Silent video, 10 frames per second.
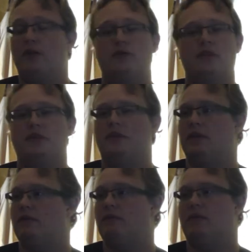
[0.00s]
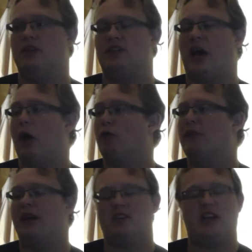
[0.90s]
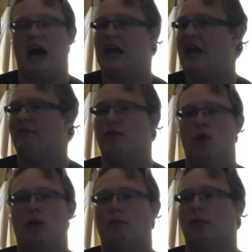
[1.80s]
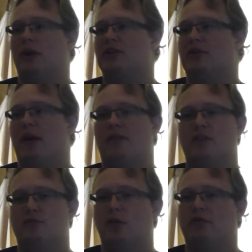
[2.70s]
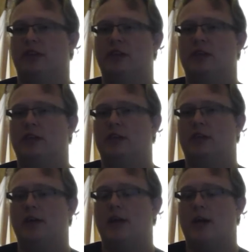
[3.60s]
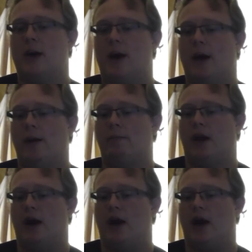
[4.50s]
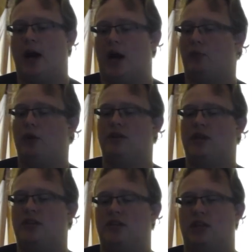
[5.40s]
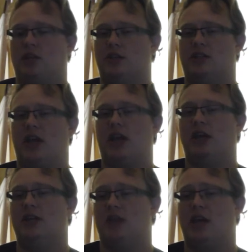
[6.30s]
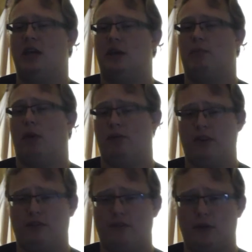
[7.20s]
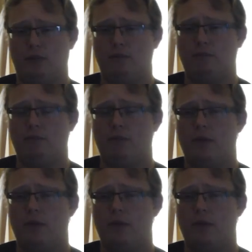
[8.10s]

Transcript: Other than the sound mix, I have no complaints about this movie. I wouldn't necessarily say it is a perfect film,